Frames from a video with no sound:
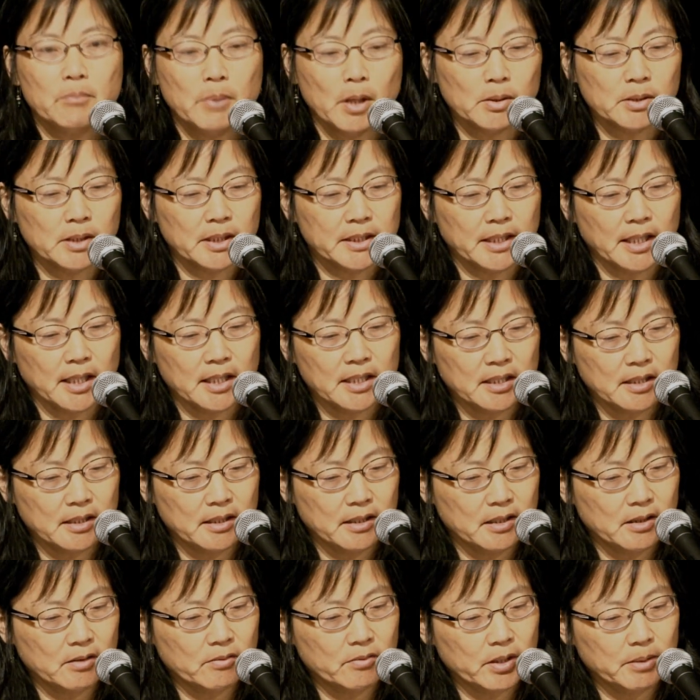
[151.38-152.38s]
Bola nodded
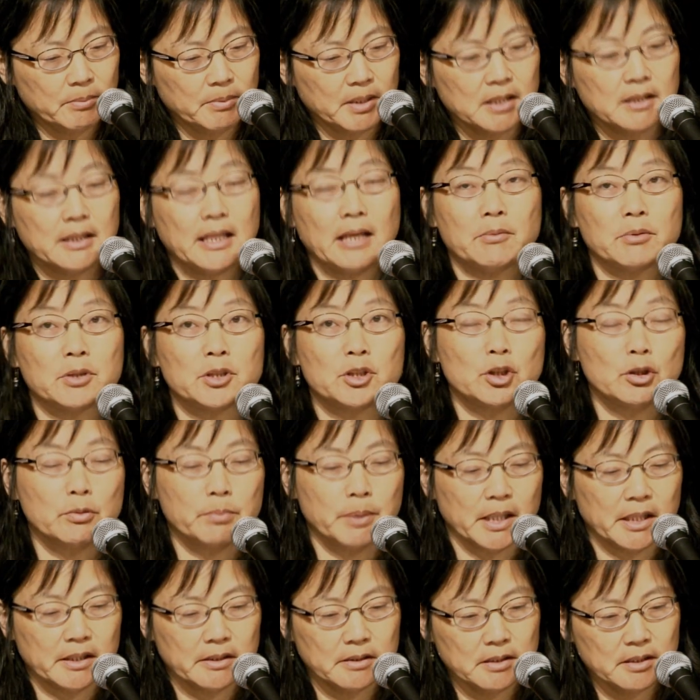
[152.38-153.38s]
in agreement. They were
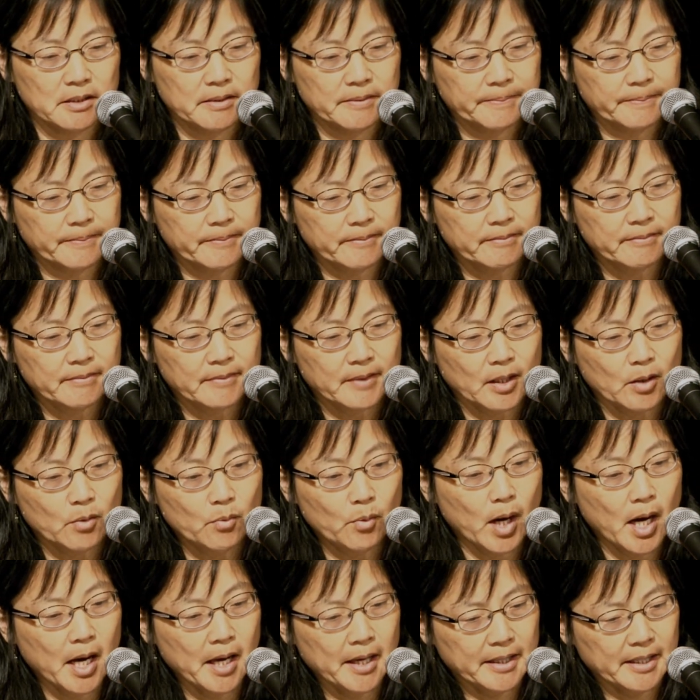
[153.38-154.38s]
jubilant.
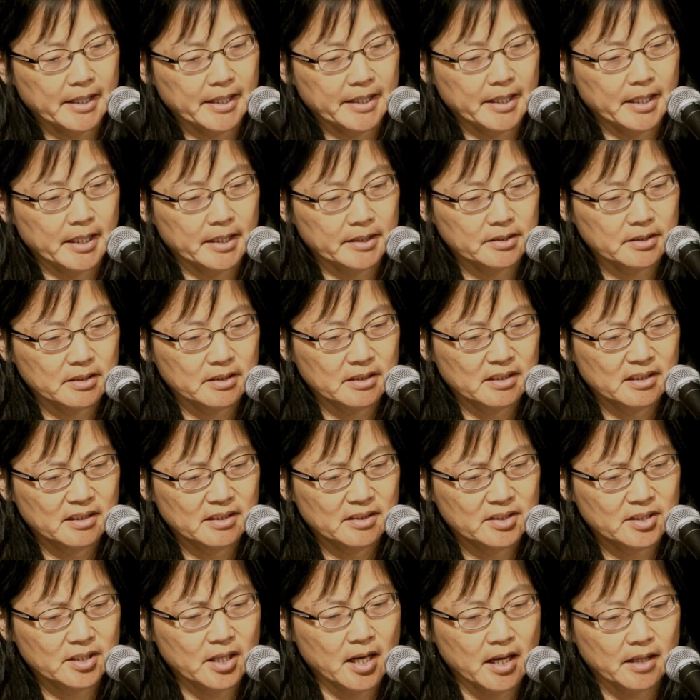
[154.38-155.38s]
Why? I asked,
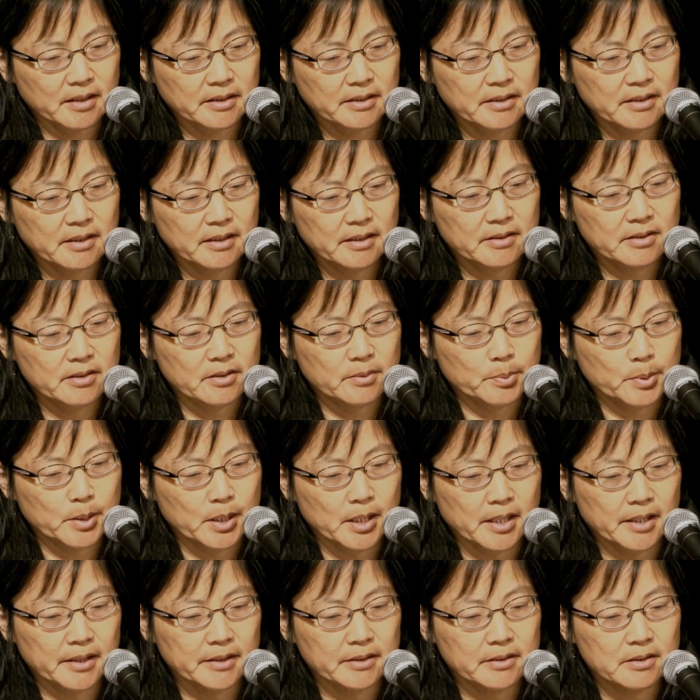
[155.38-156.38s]
shocked and
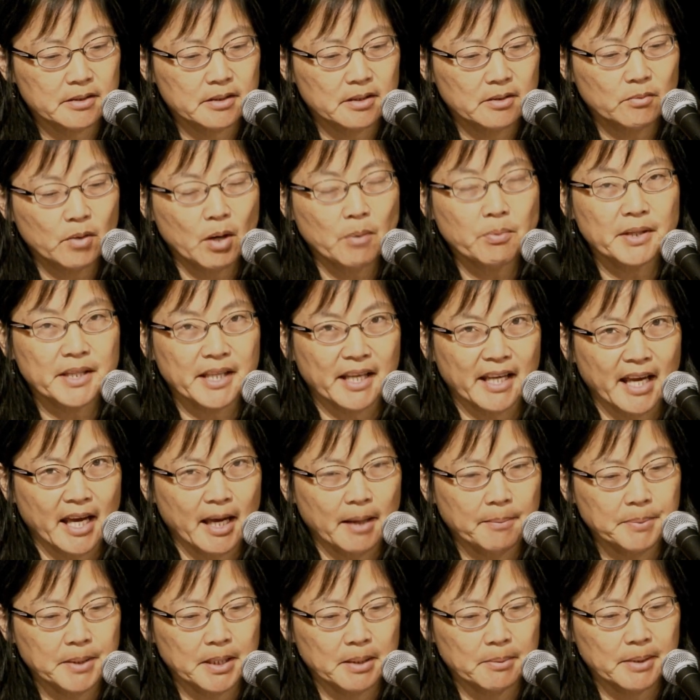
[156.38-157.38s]
surprised. What were they
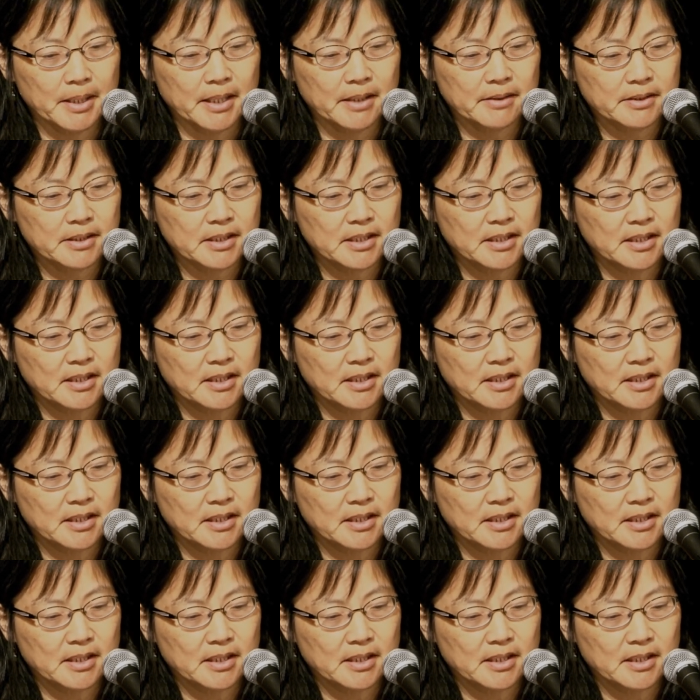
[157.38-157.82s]
happy about?